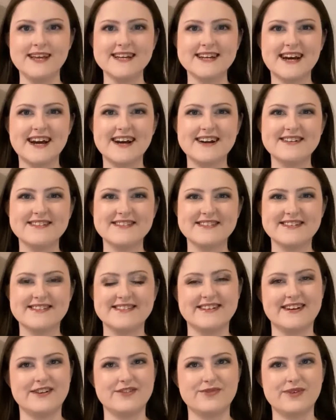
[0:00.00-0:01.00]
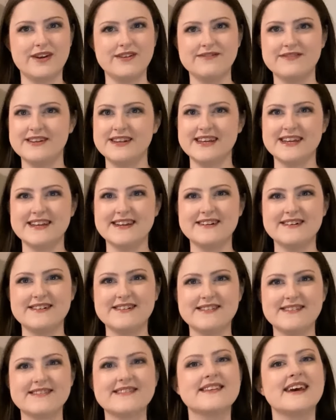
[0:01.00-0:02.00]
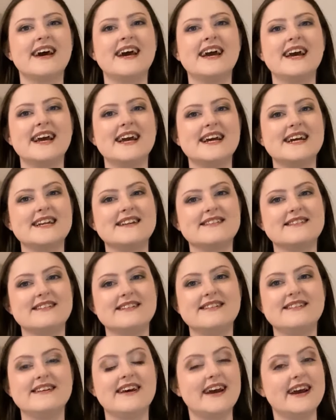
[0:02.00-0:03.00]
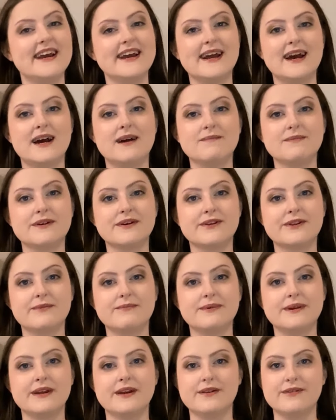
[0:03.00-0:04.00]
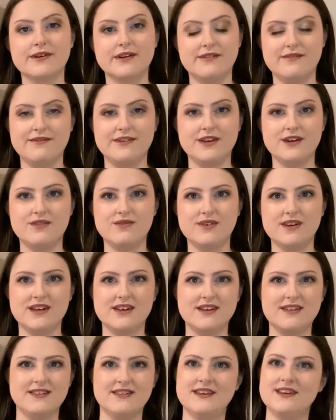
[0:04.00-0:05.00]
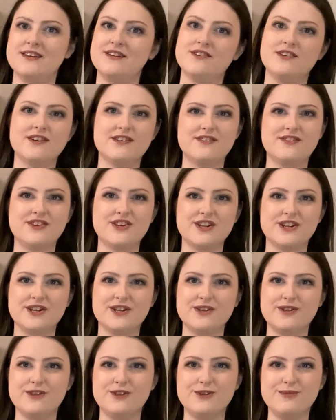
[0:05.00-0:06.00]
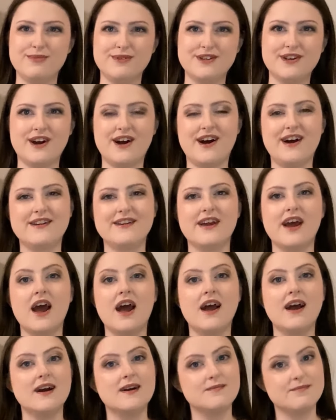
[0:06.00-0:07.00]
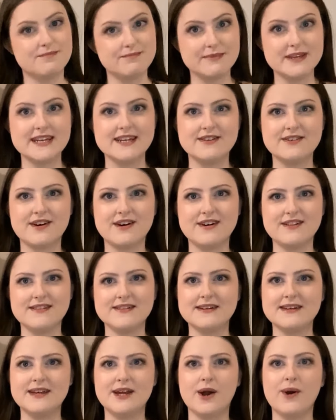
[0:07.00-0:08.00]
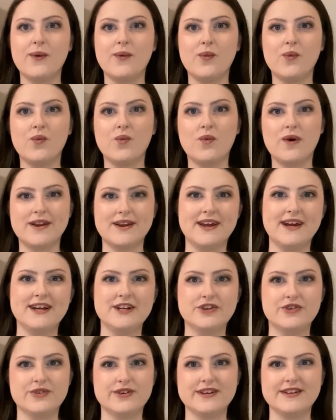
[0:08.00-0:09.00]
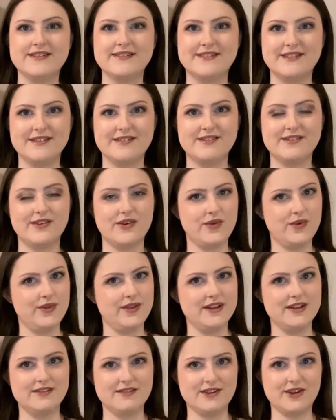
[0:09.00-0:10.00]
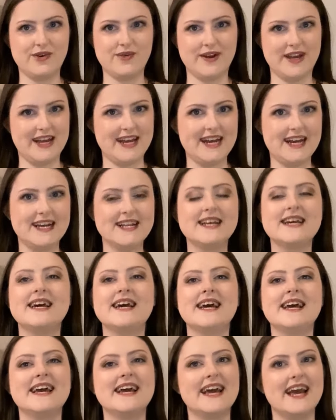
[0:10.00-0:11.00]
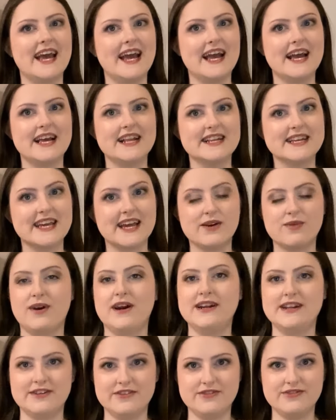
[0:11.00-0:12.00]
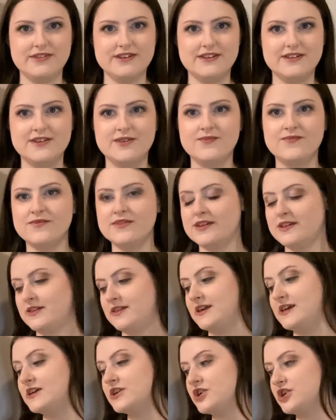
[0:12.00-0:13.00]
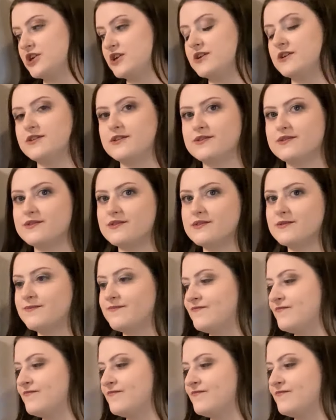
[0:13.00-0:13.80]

Hey guys, it's Housewife in Heels, and today I'm going to be reviewing the Christian Louboutin Me Dolly 100s. So let's go ahead and get right into it. These shoes,